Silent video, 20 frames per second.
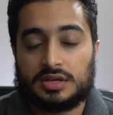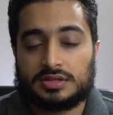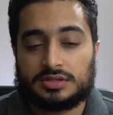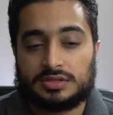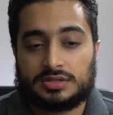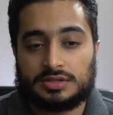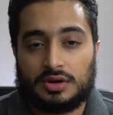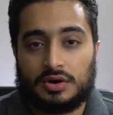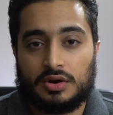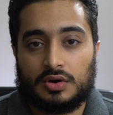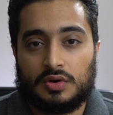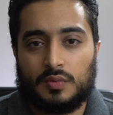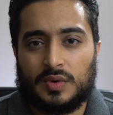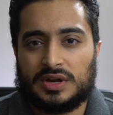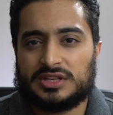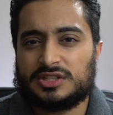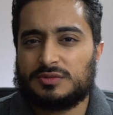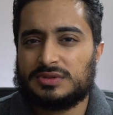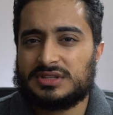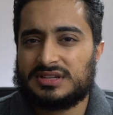So
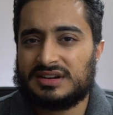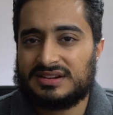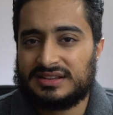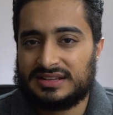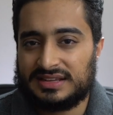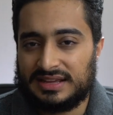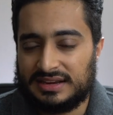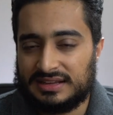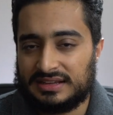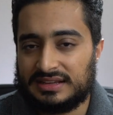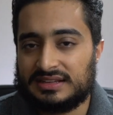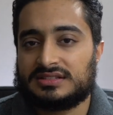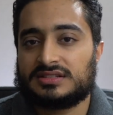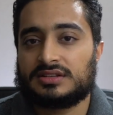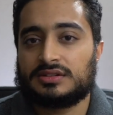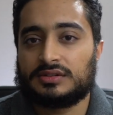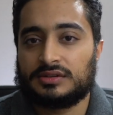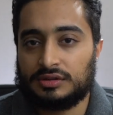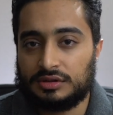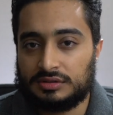once we started getting
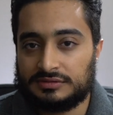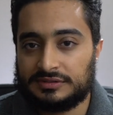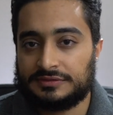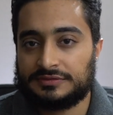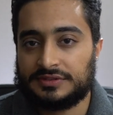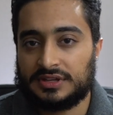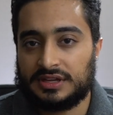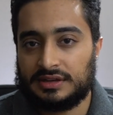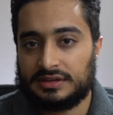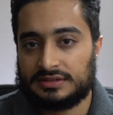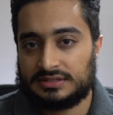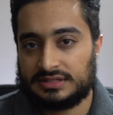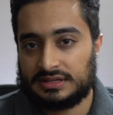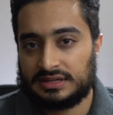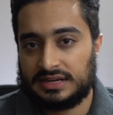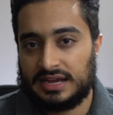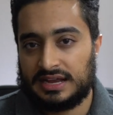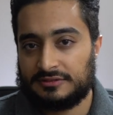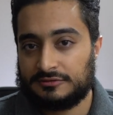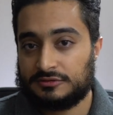into the groove of things
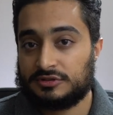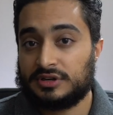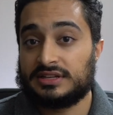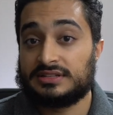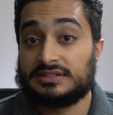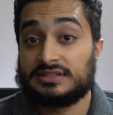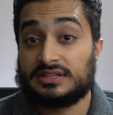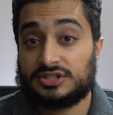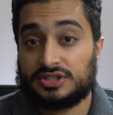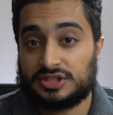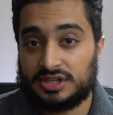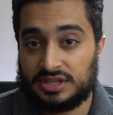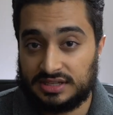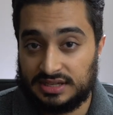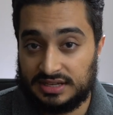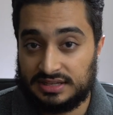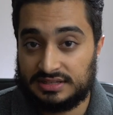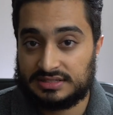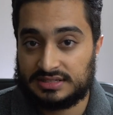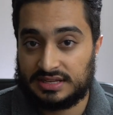and kind of
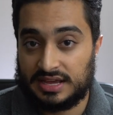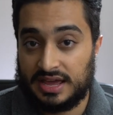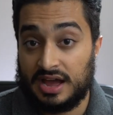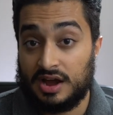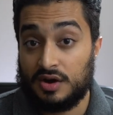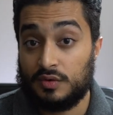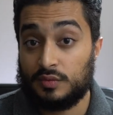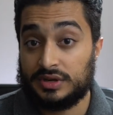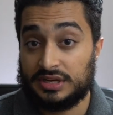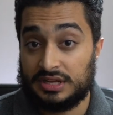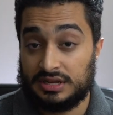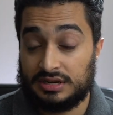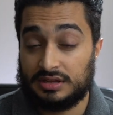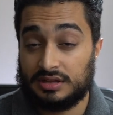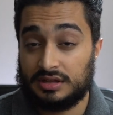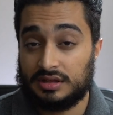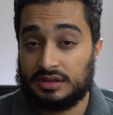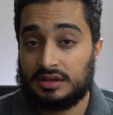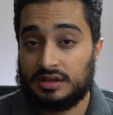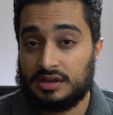transitioning into how we need
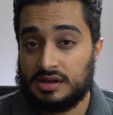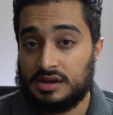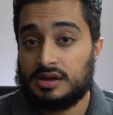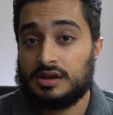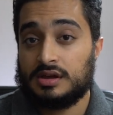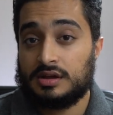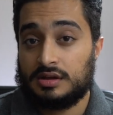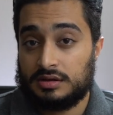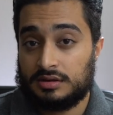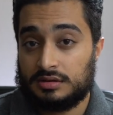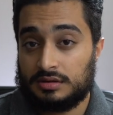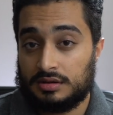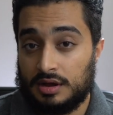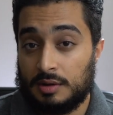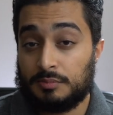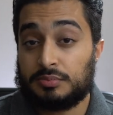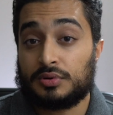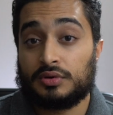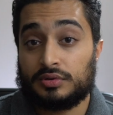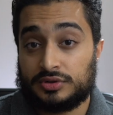to
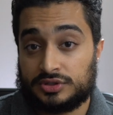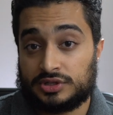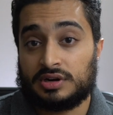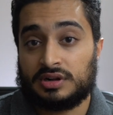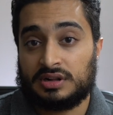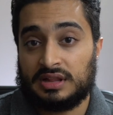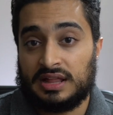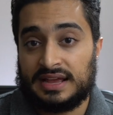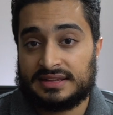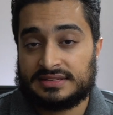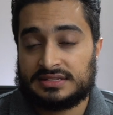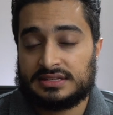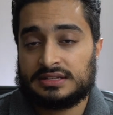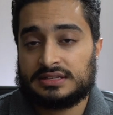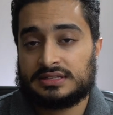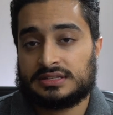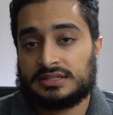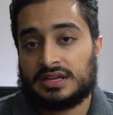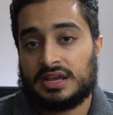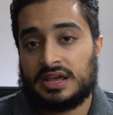approach our
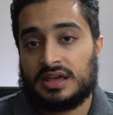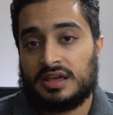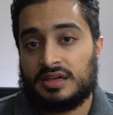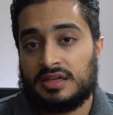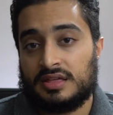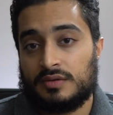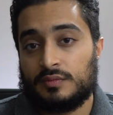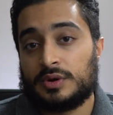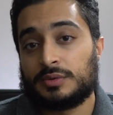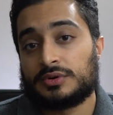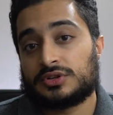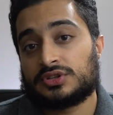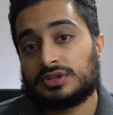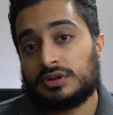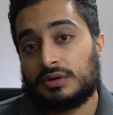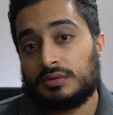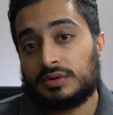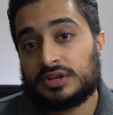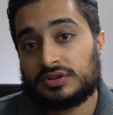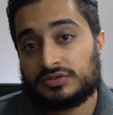classes, we were
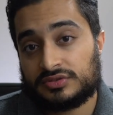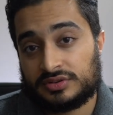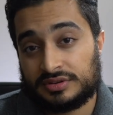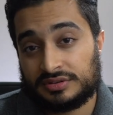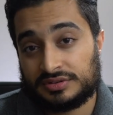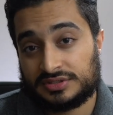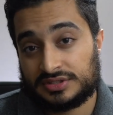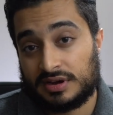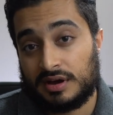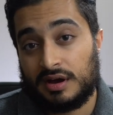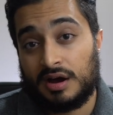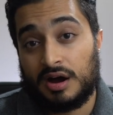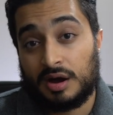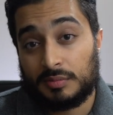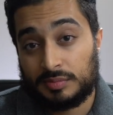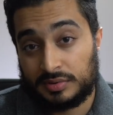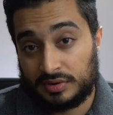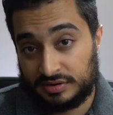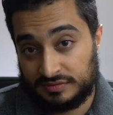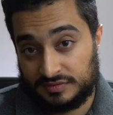slowly introduced to
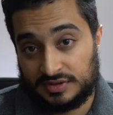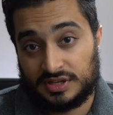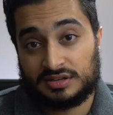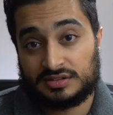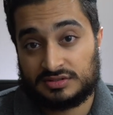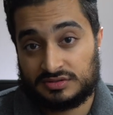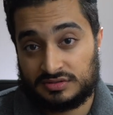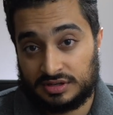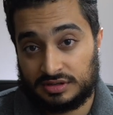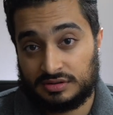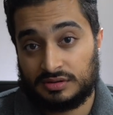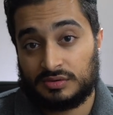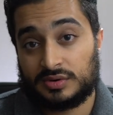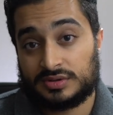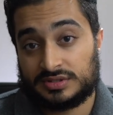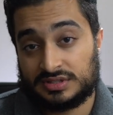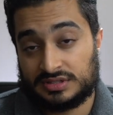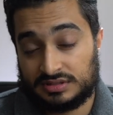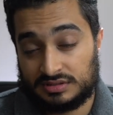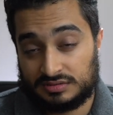operative dentistry
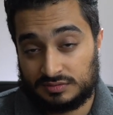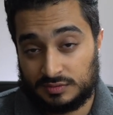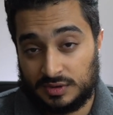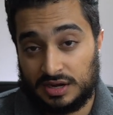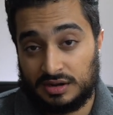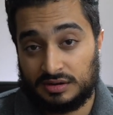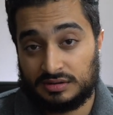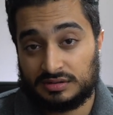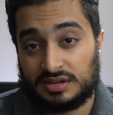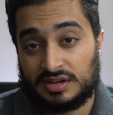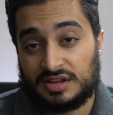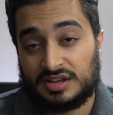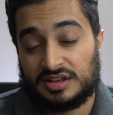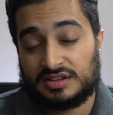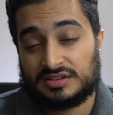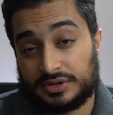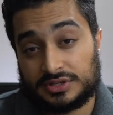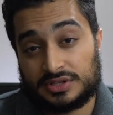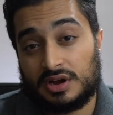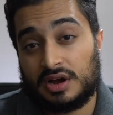courses as well.
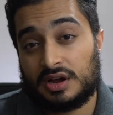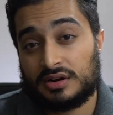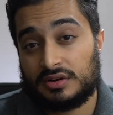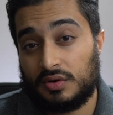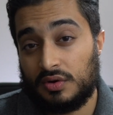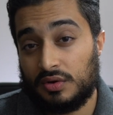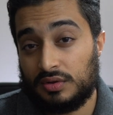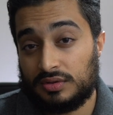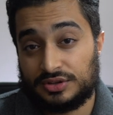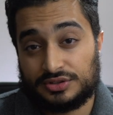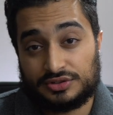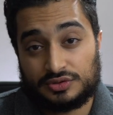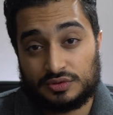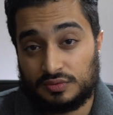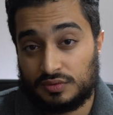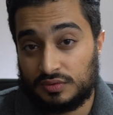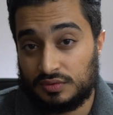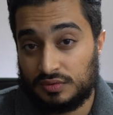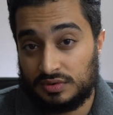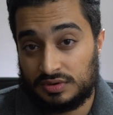We're taught all the
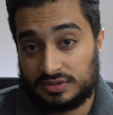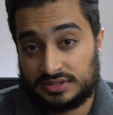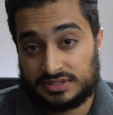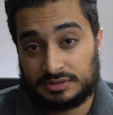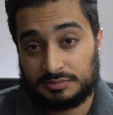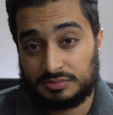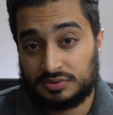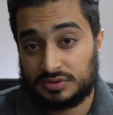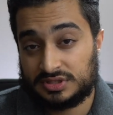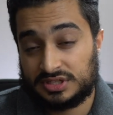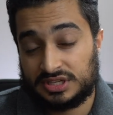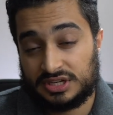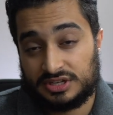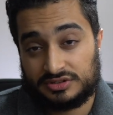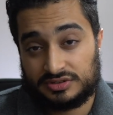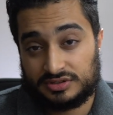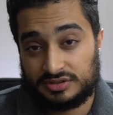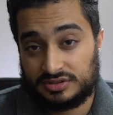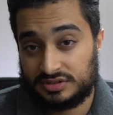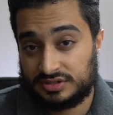tools, the
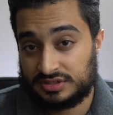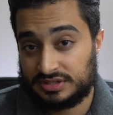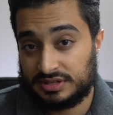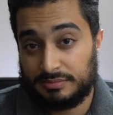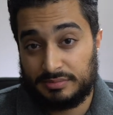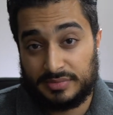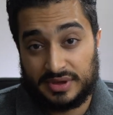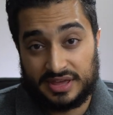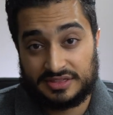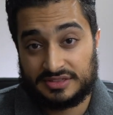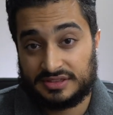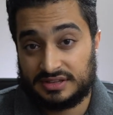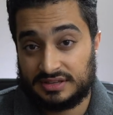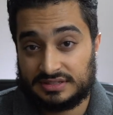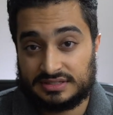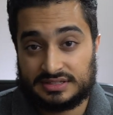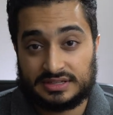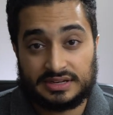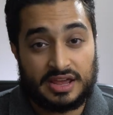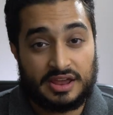procedures, the
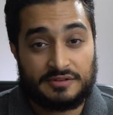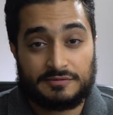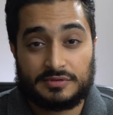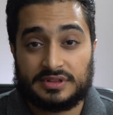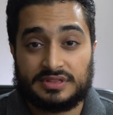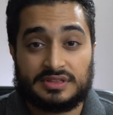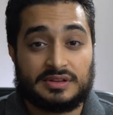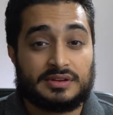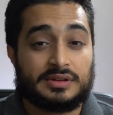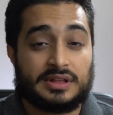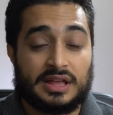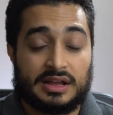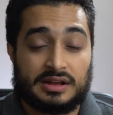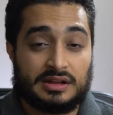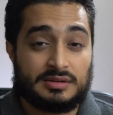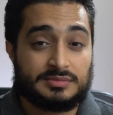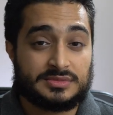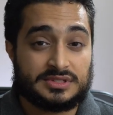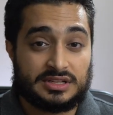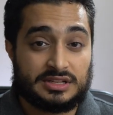methods, and everything that
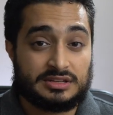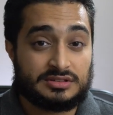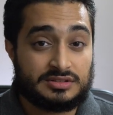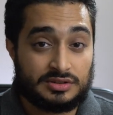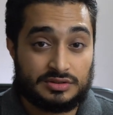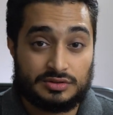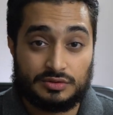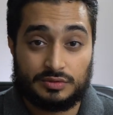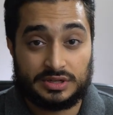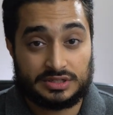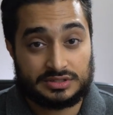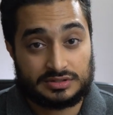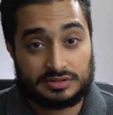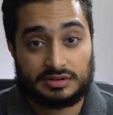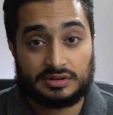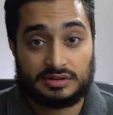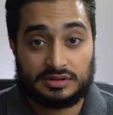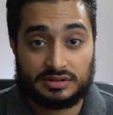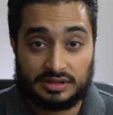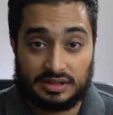comes into doing
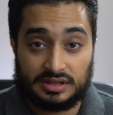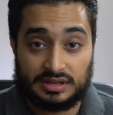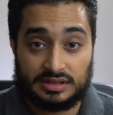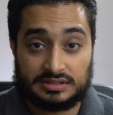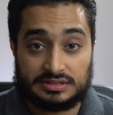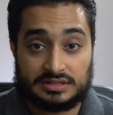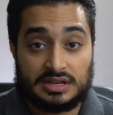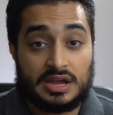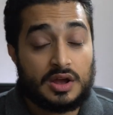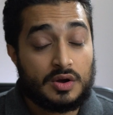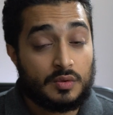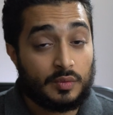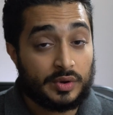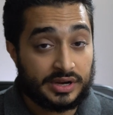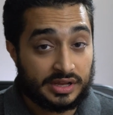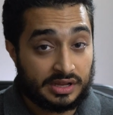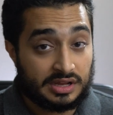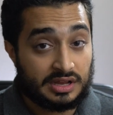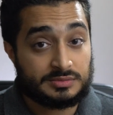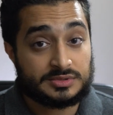certain things
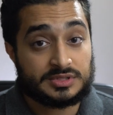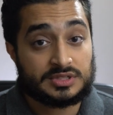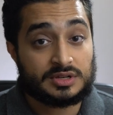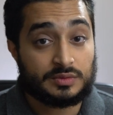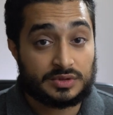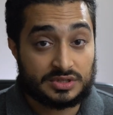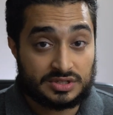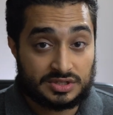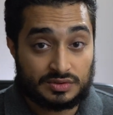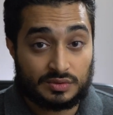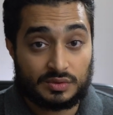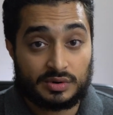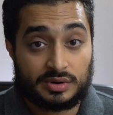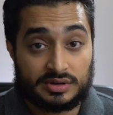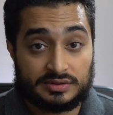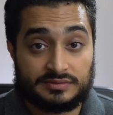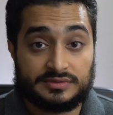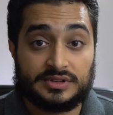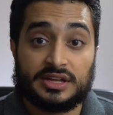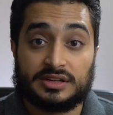when it comes to
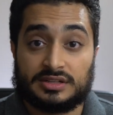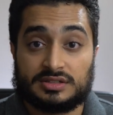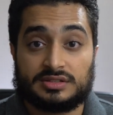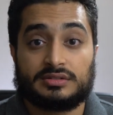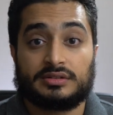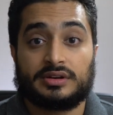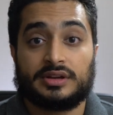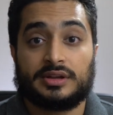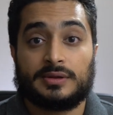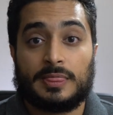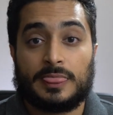restorative dentistry.